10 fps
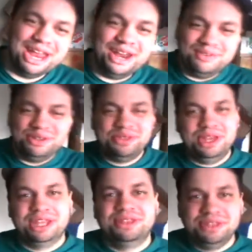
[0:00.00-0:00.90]

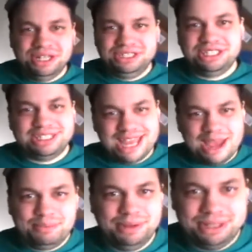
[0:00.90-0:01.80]
Everything that just
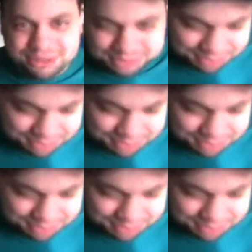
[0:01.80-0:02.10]
happened,